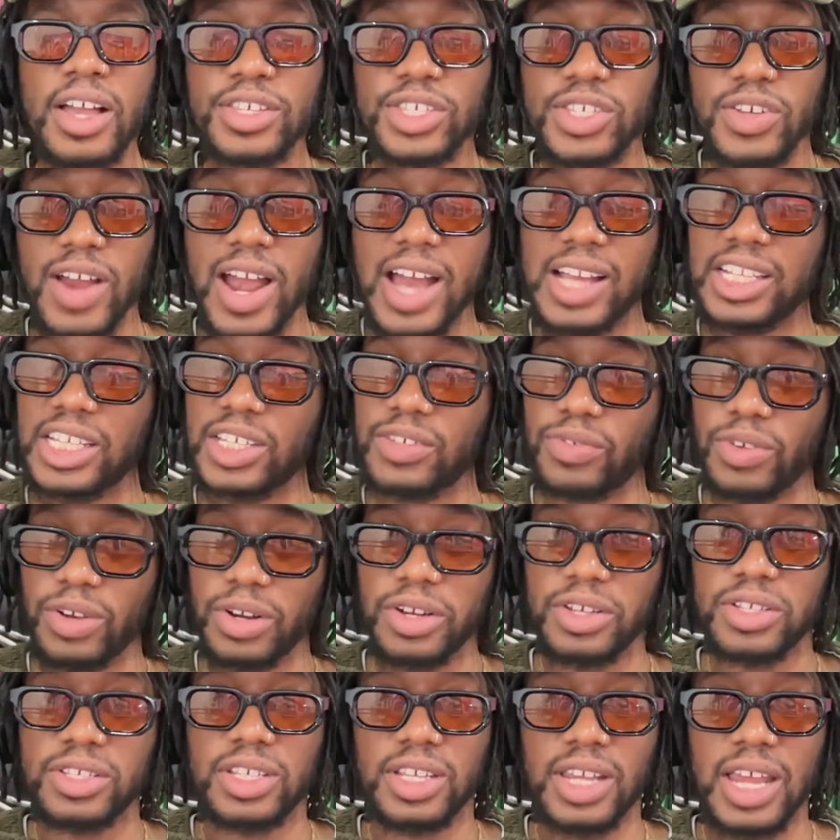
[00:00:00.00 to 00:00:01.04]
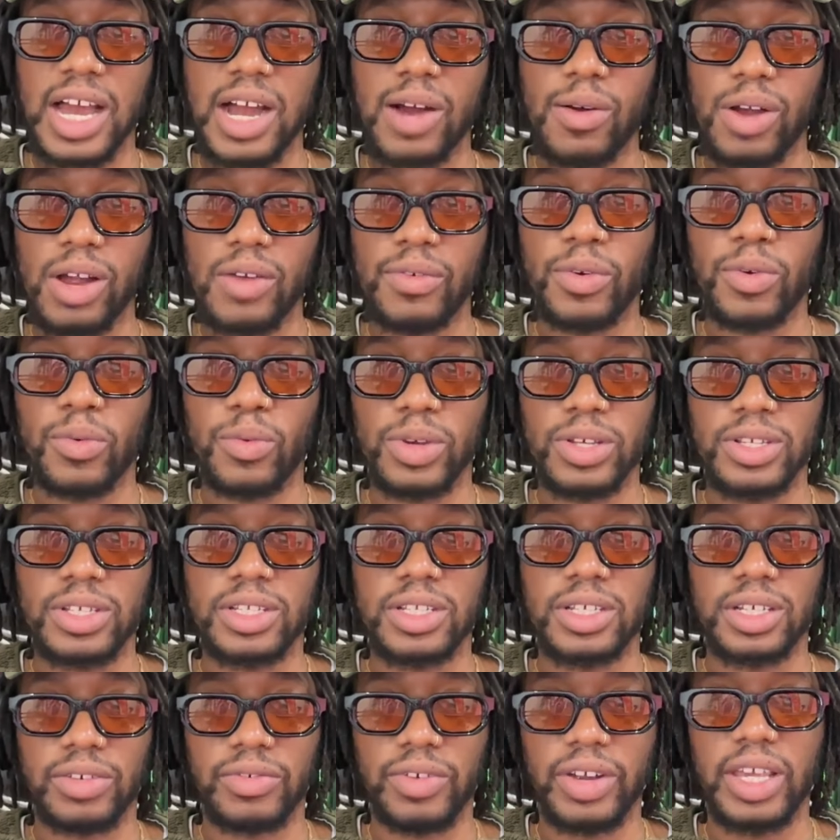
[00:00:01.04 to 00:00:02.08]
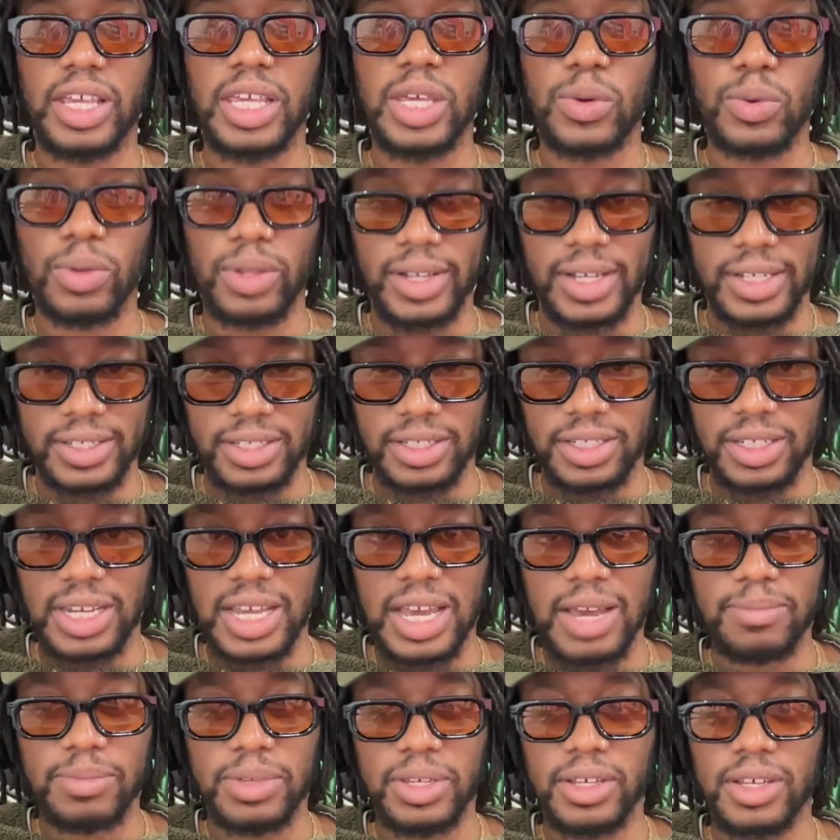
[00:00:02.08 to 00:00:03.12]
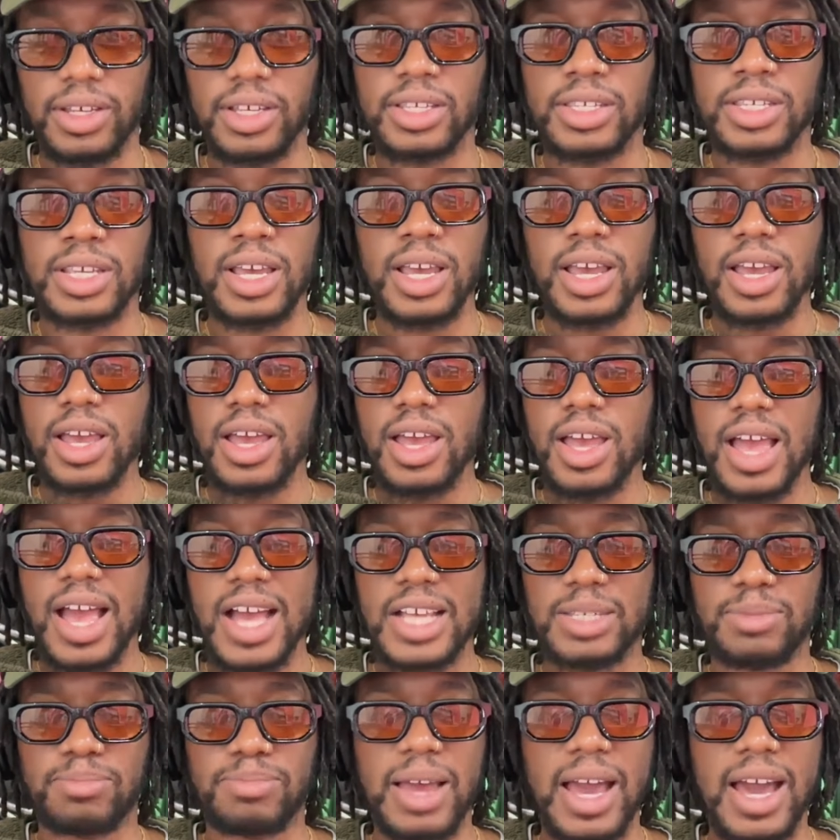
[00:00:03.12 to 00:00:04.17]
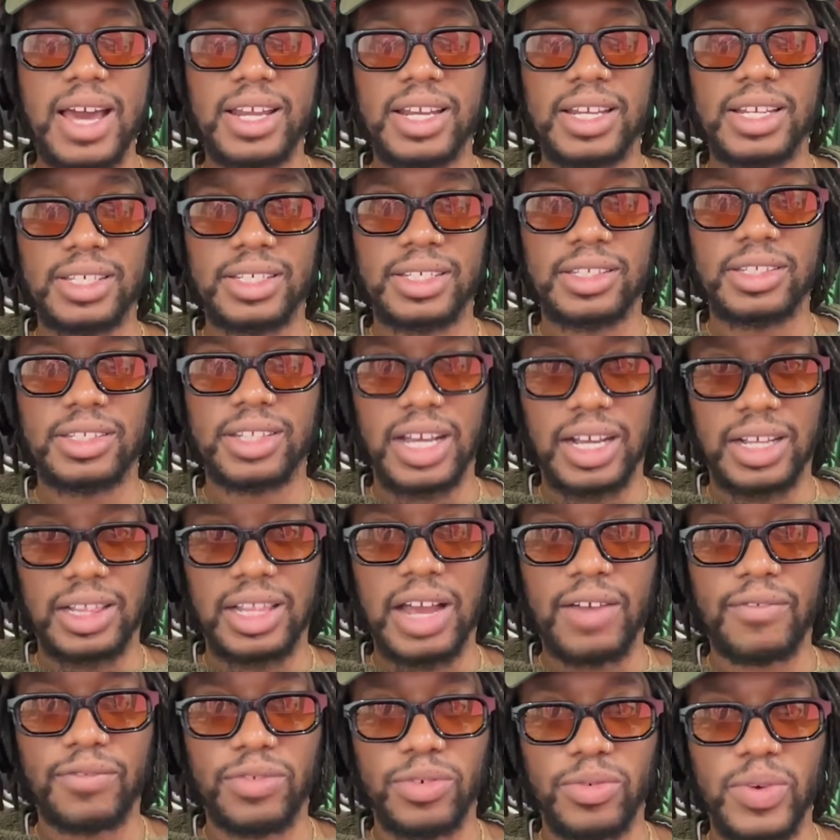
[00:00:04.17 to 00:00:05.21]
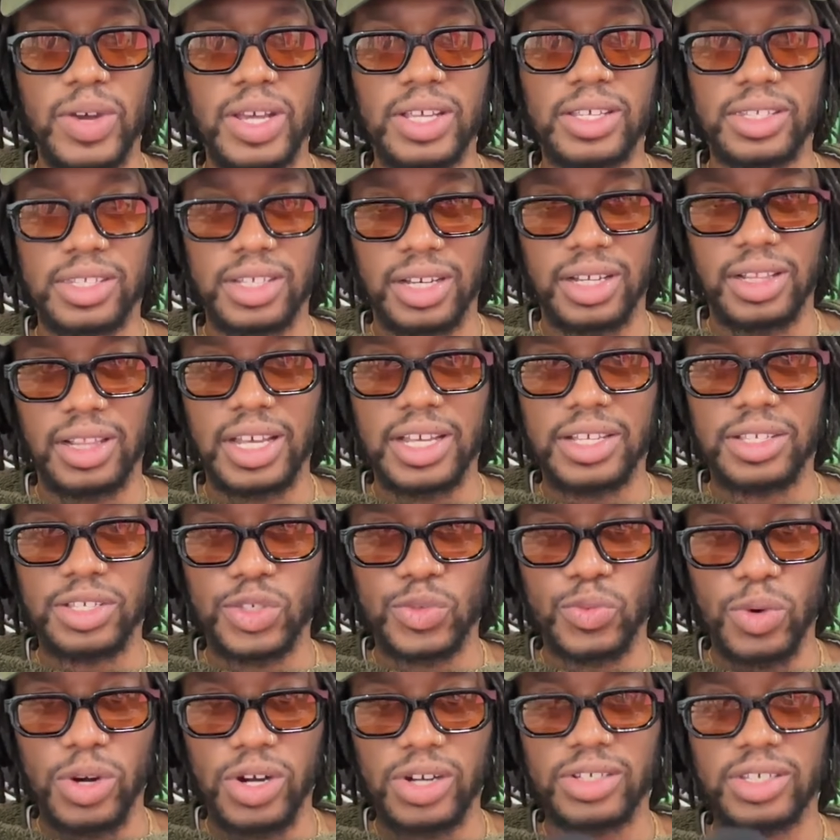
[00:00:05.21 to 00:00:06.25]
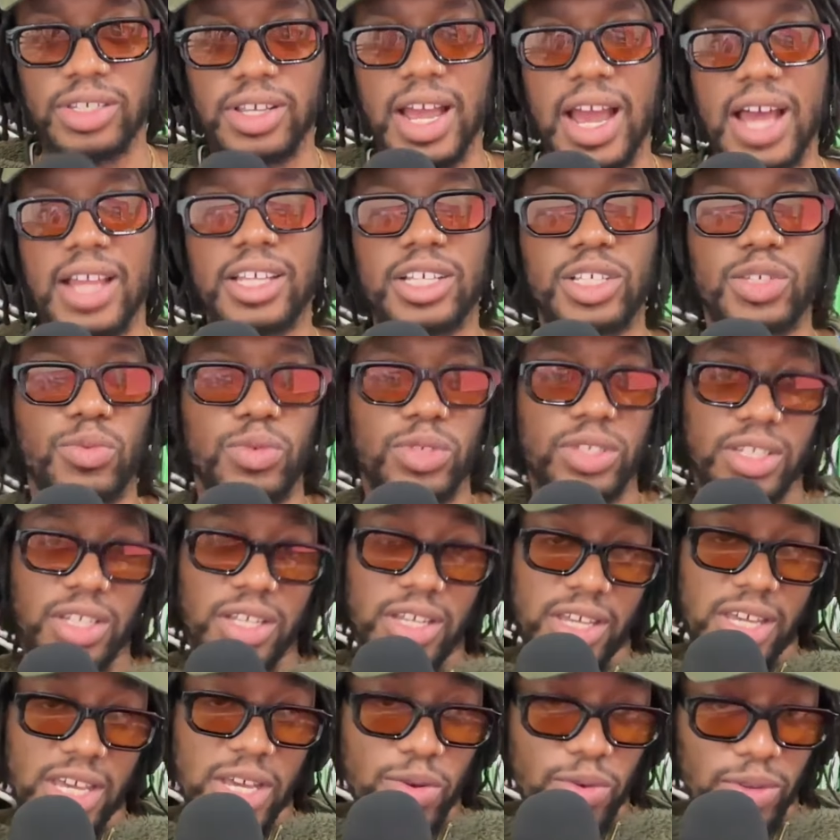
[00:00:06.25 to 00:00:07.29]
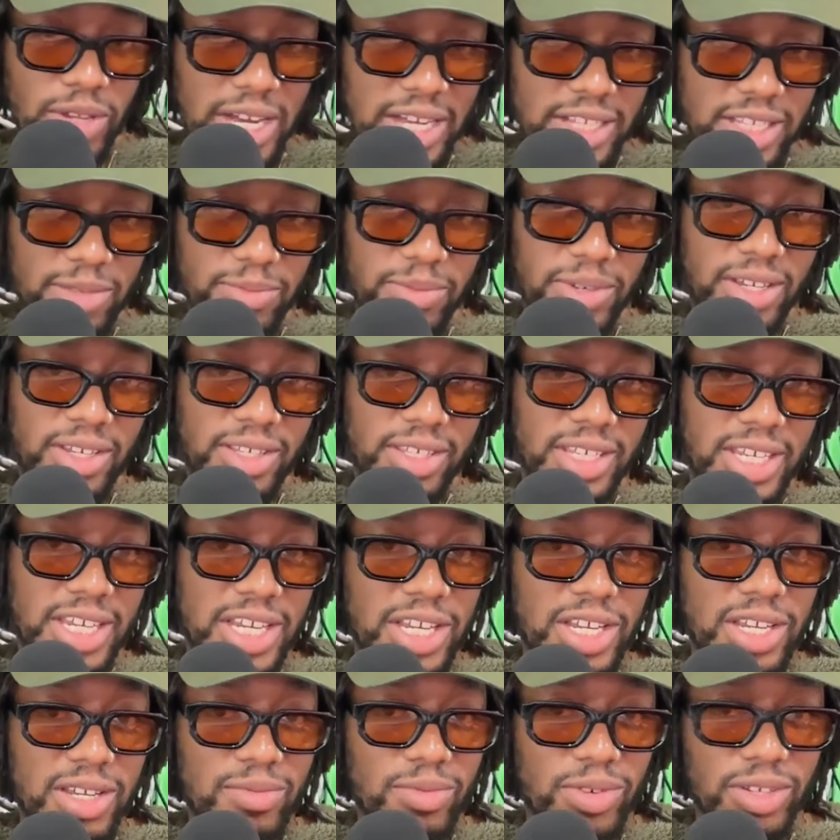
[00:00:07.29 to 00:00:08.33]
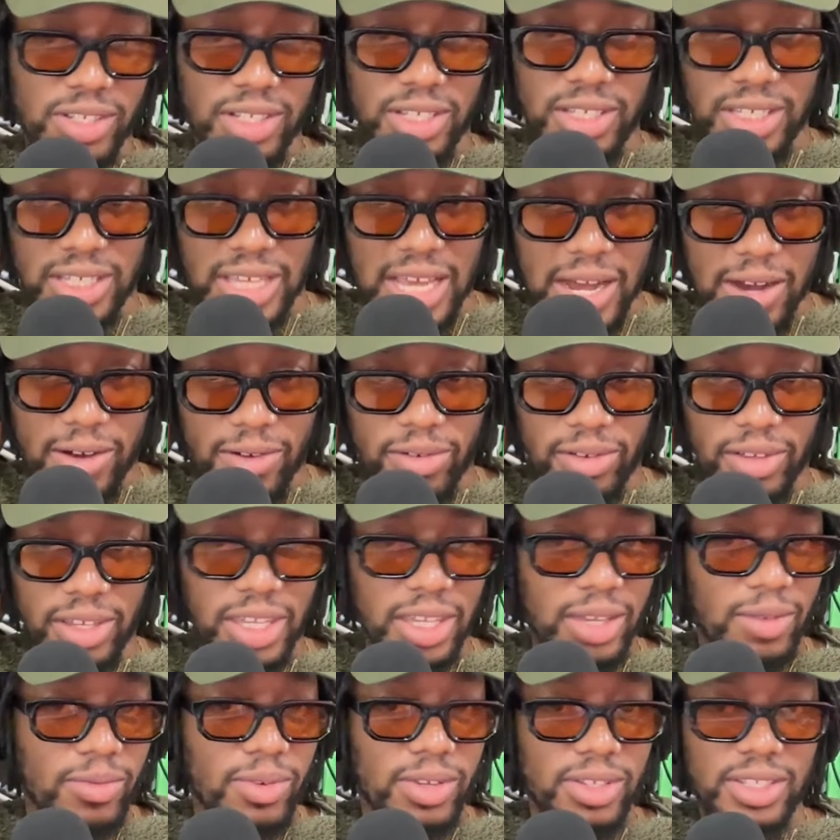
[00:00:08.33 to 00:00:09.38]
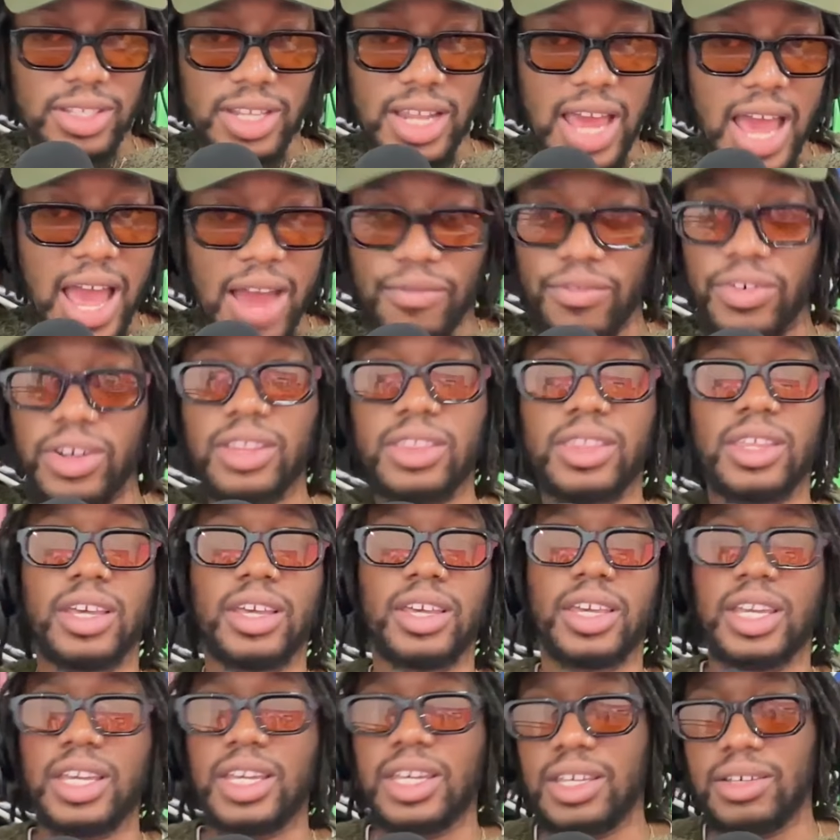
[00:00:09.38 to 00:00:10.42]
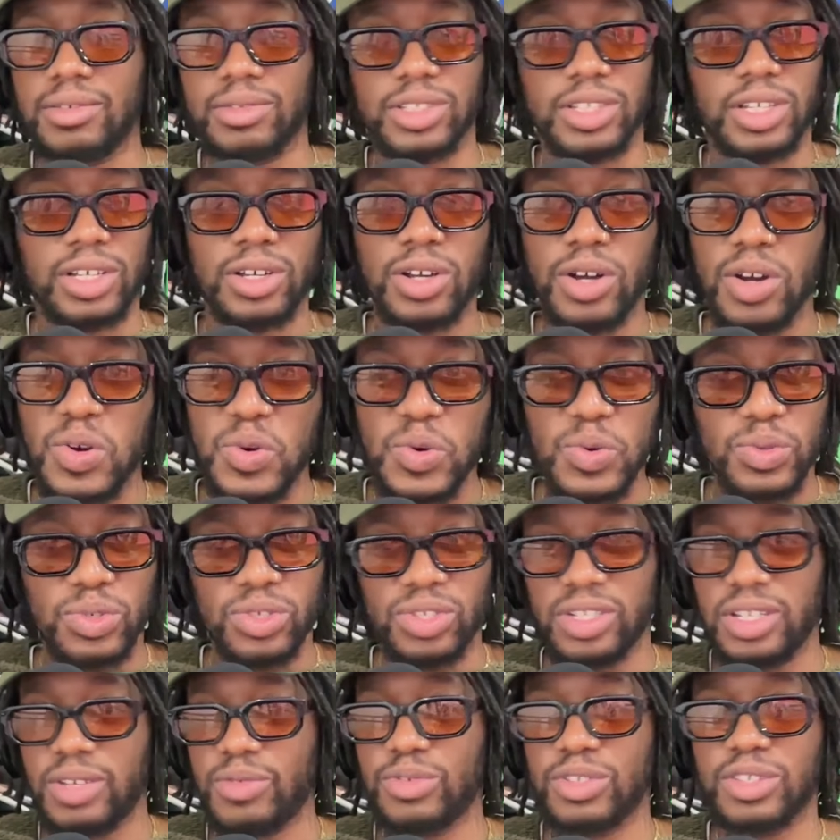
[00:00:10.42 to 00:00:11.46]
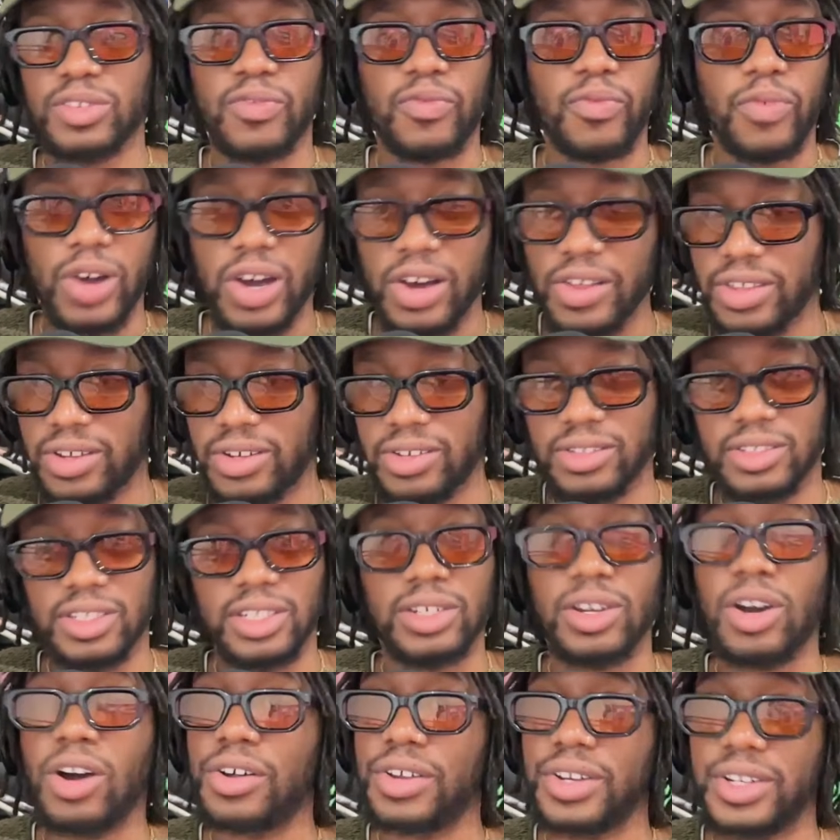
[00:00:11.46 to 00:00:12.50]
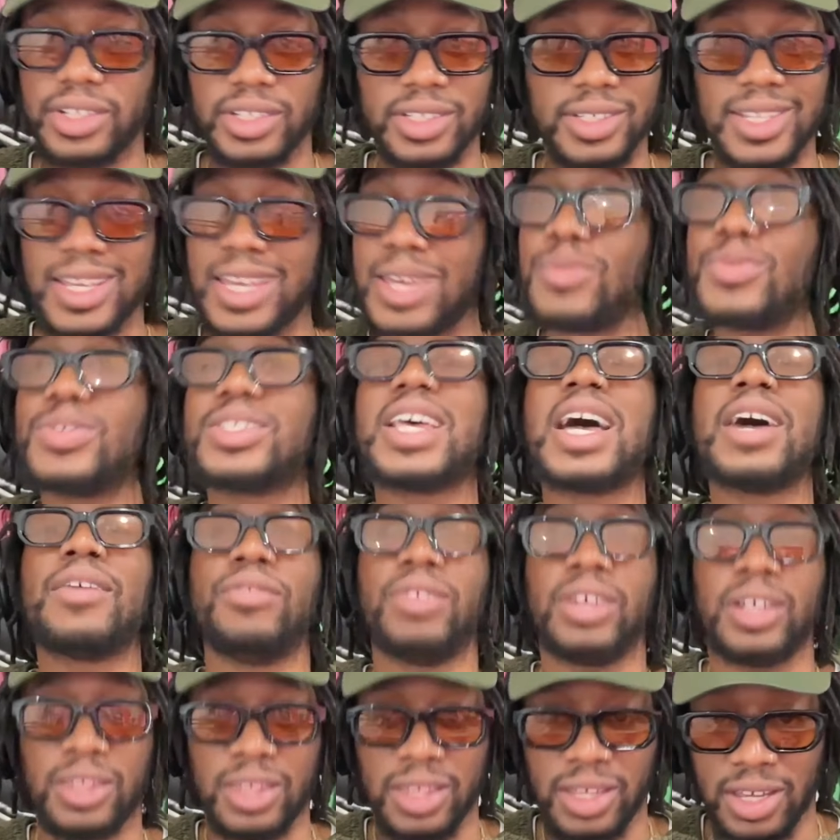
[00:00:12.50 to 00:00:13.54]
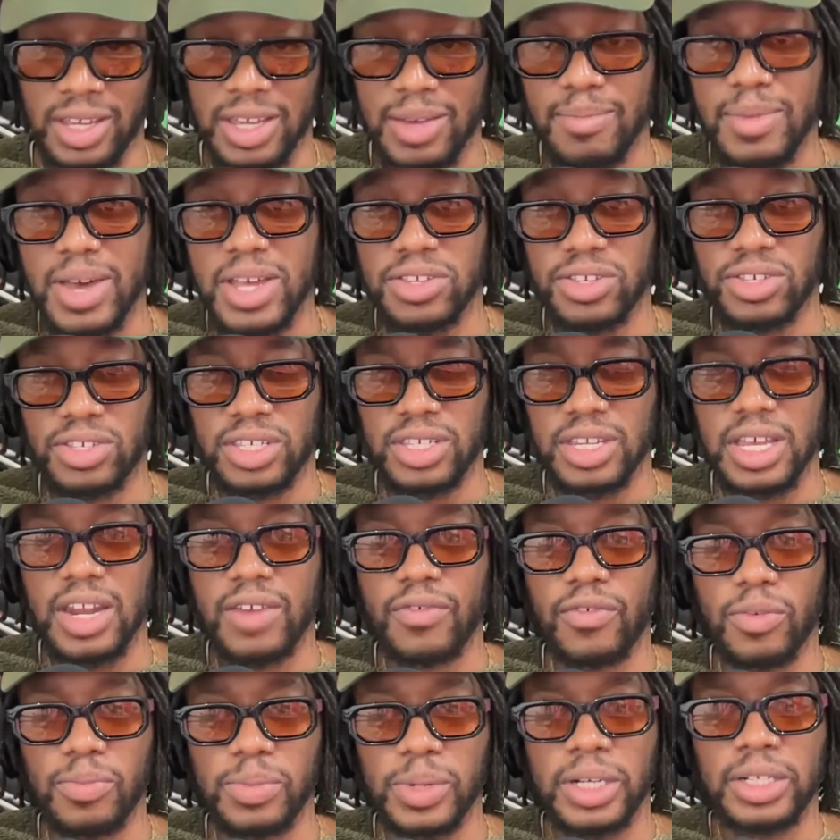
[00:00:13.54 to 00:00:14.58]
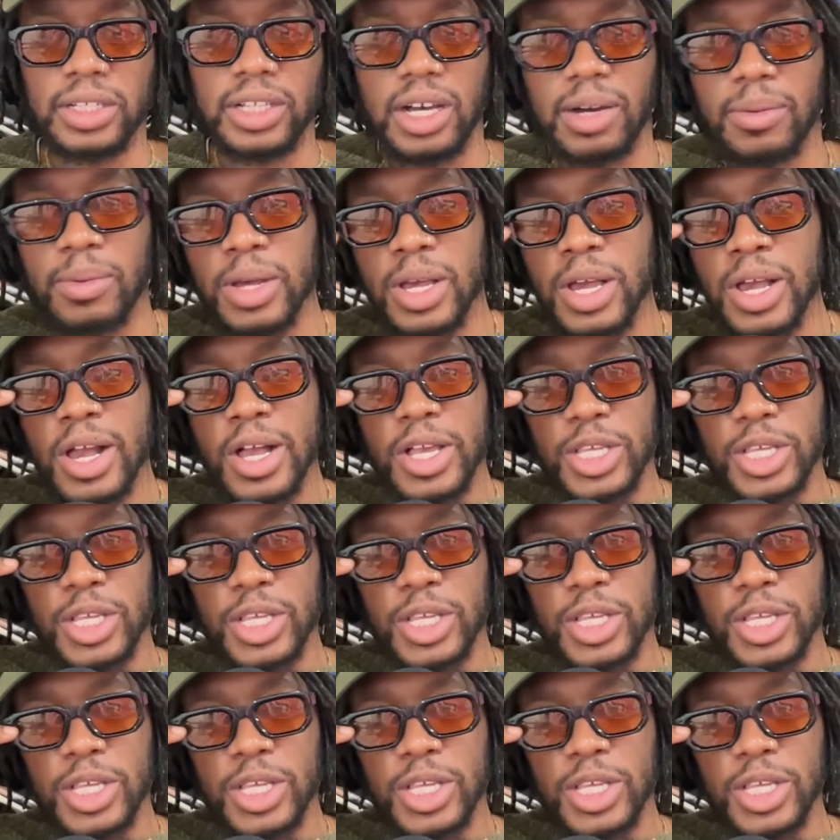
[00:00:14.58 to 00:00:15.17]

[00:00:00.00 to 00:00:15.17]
Sir Alex Ferguson, however, was the great equalizer to that, because as bad as neglectful as the Glazers were, Sir Alex was the equalizer because he was the scout, he was the everything, he was the coach, he was the father, the daughter, he was everything at Manchester United Football Club.